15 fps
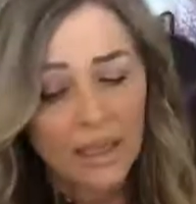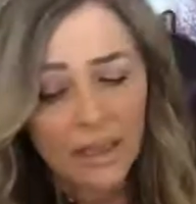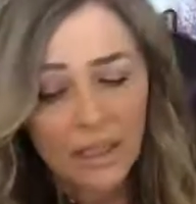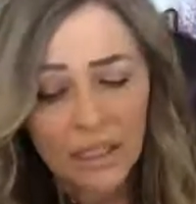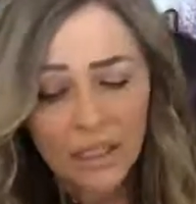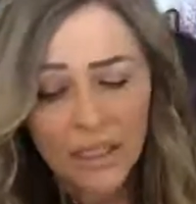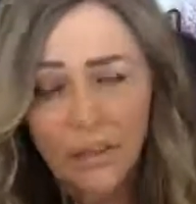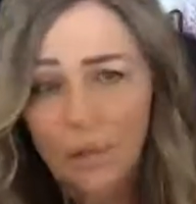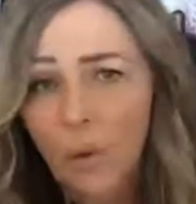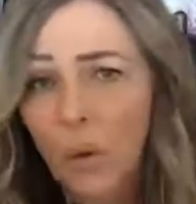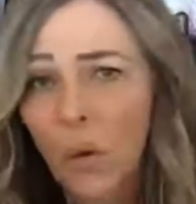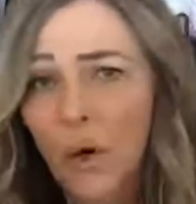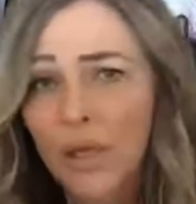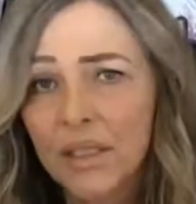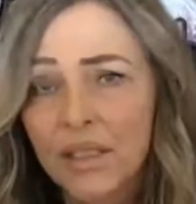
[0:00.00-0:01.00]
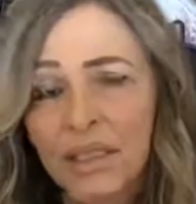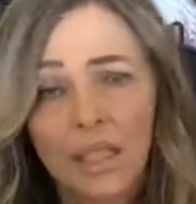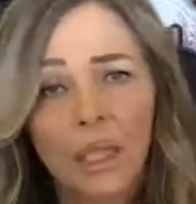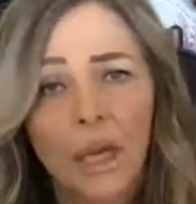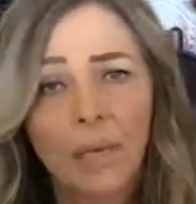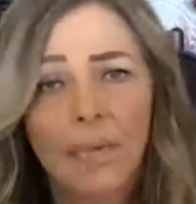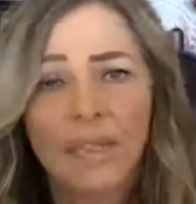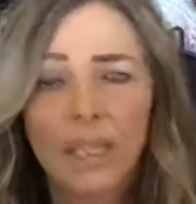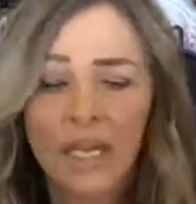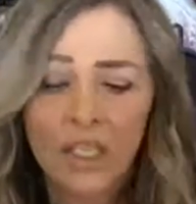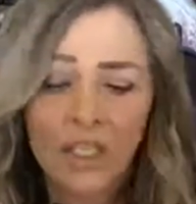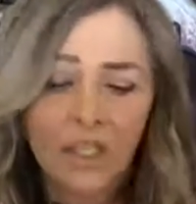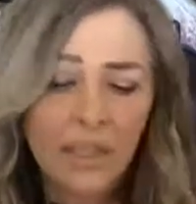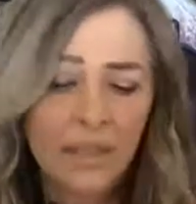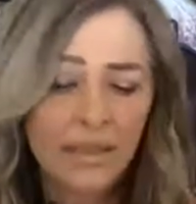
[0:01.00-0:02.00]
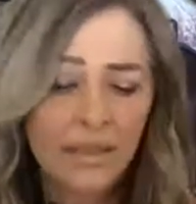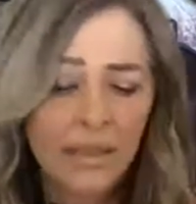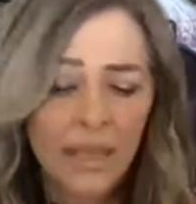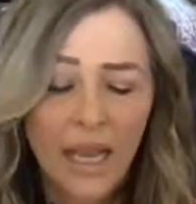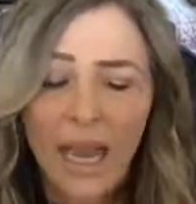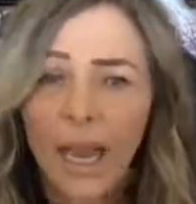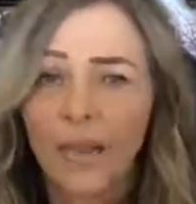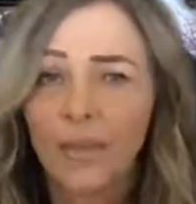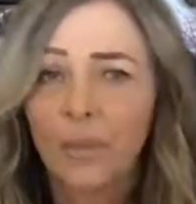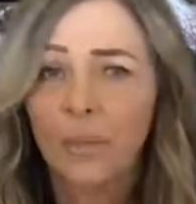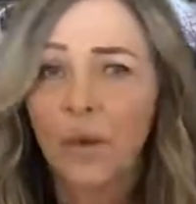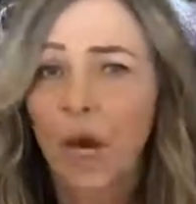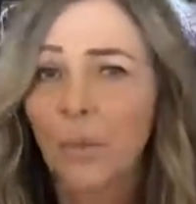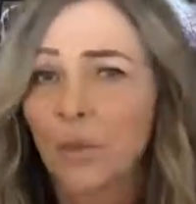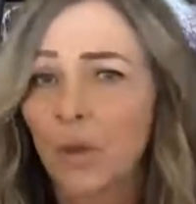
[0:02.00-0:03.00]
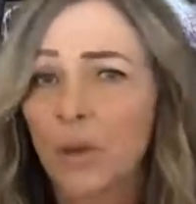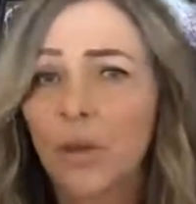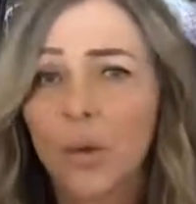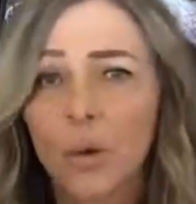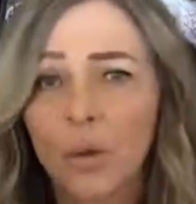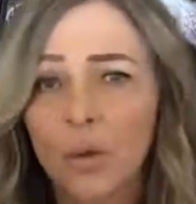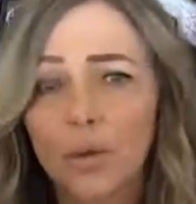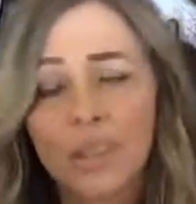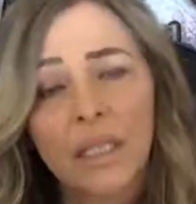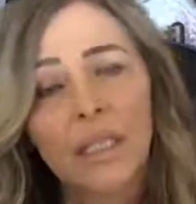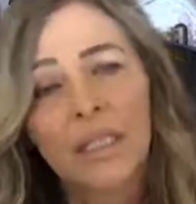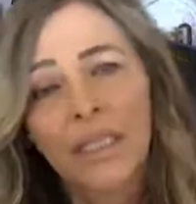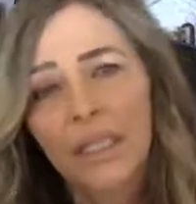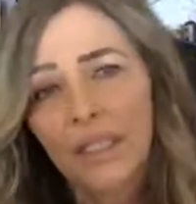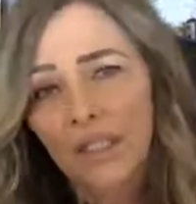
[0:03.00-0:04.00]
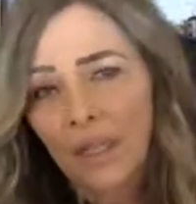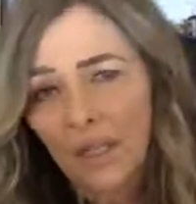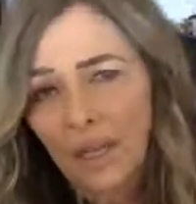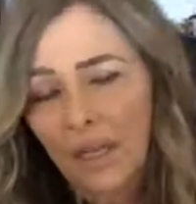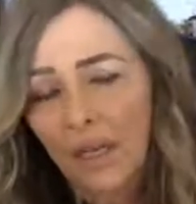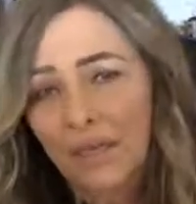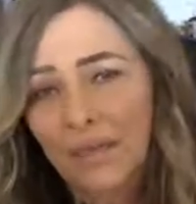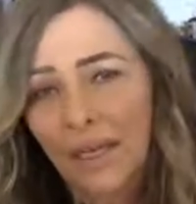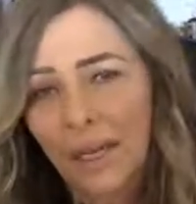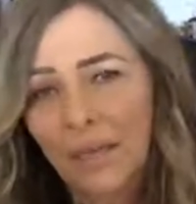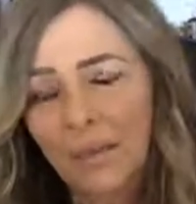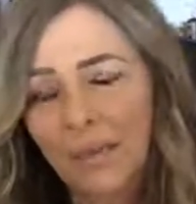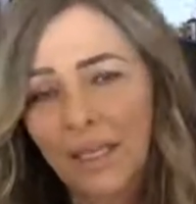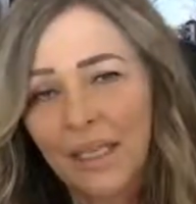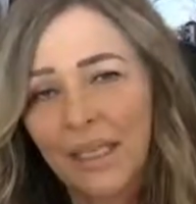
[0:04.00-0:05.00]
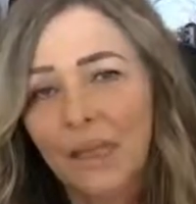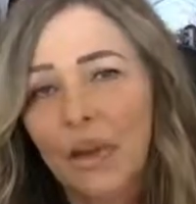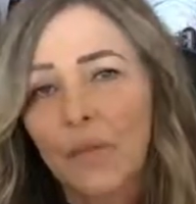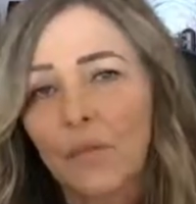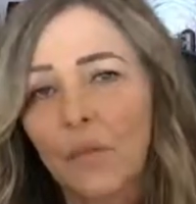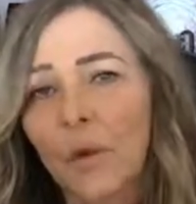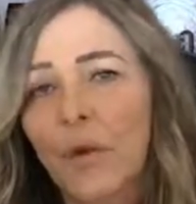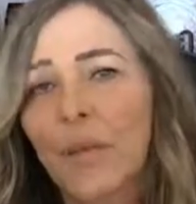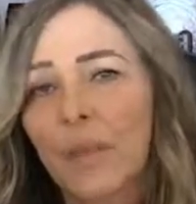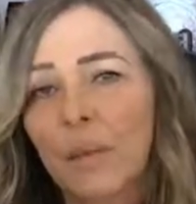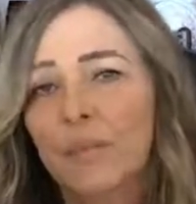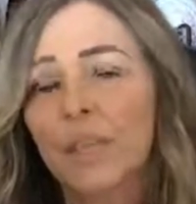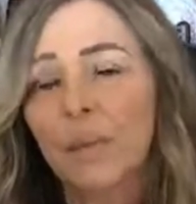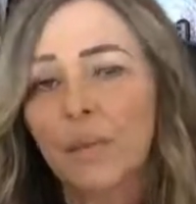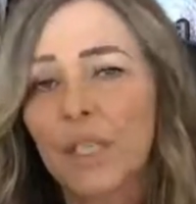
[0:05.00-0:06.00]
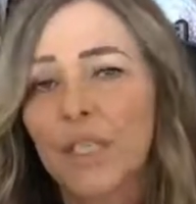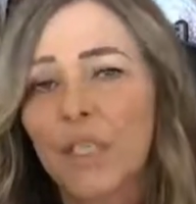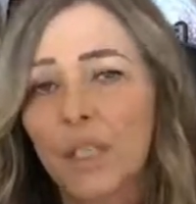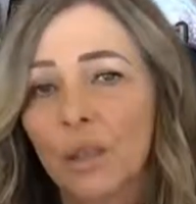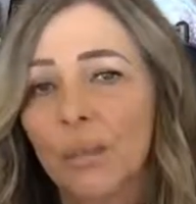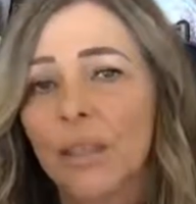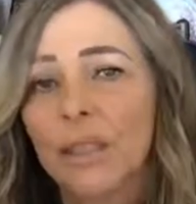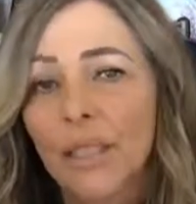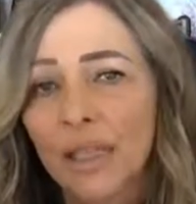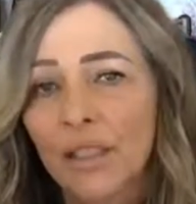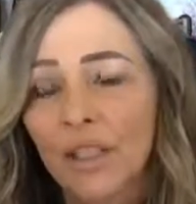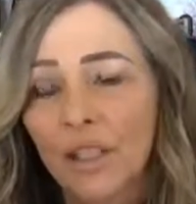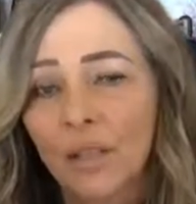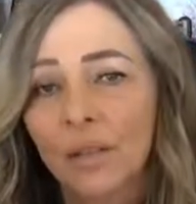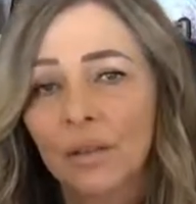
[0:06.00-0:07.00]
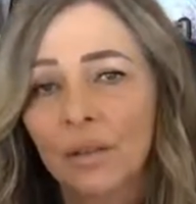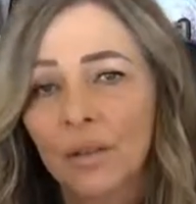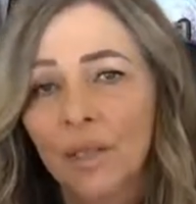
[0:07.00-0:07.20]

the supports, the accommodations, and the proper goals in your child's IEP for them to reach their potential.